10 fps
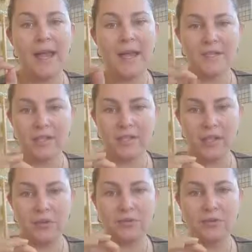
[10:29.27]
As a
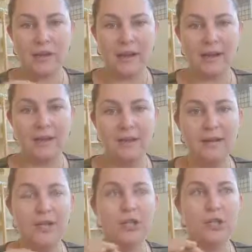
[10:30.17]
sole trader,
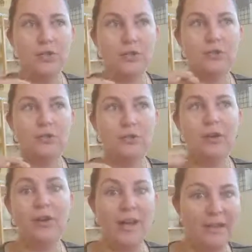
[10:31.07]
you do
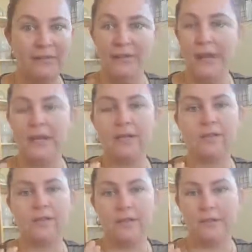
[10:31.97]
not ever pay
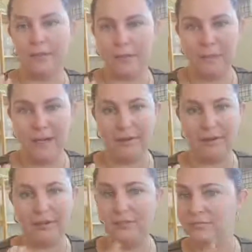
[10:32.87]
yourself through
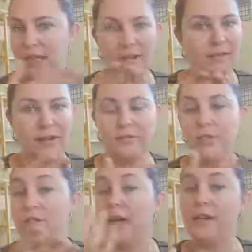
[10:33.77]
payroll, ever.
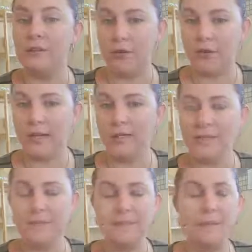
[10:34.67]
You take
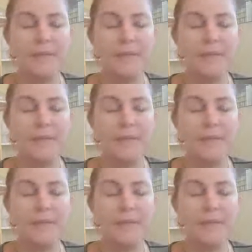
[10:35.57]
drawings.